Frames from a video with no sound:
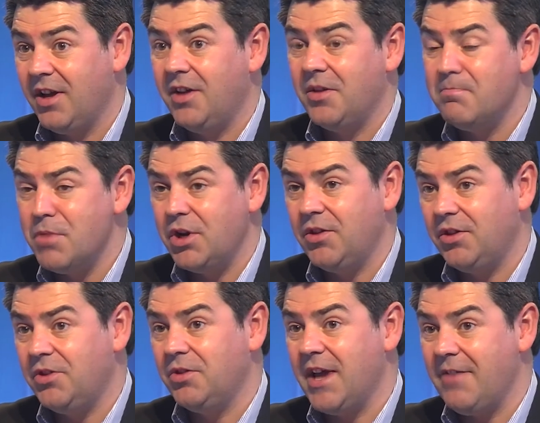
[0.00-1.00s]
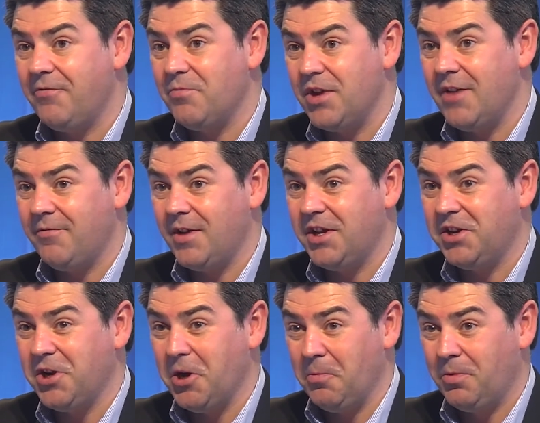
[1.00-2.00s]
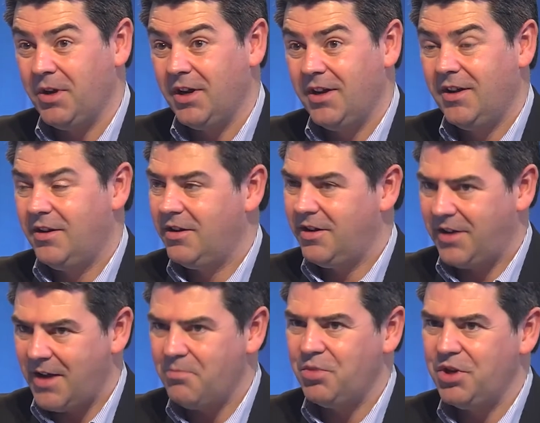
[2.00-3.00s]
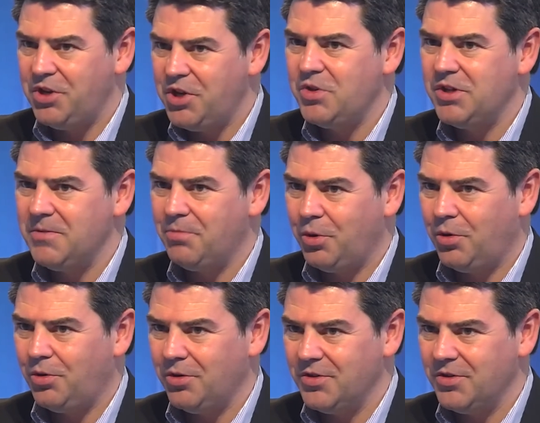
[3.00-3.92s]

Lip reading: the money that you get from the FA Cup can be hugely important.